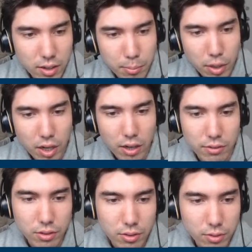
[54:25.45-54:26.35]

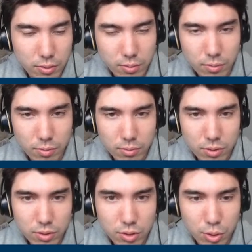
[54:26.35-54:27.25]
Pavel.
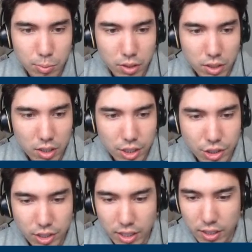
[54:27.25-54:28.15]
Super
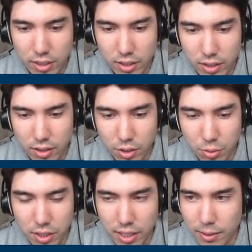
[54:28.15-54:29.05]
clutch there. No
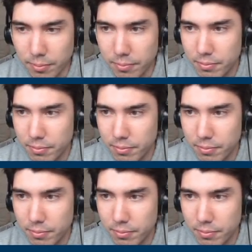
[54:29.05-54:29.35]
time.